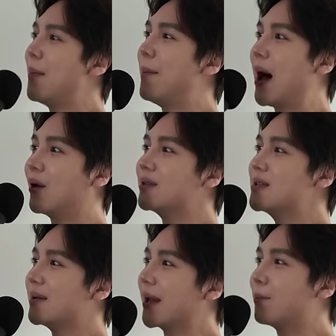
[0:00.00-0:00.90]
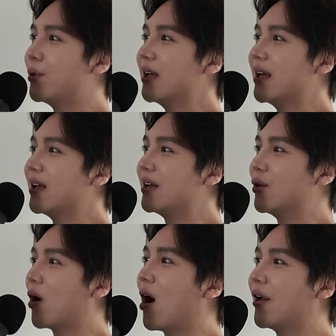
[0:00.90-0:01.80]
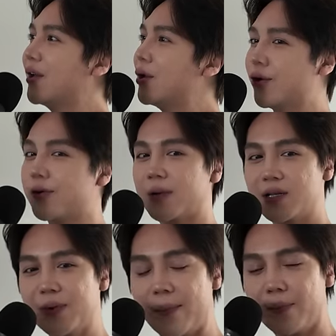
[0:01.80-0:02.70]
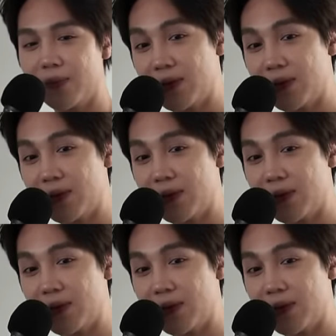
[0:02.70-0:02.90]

I'm about to like put in your audio, your because we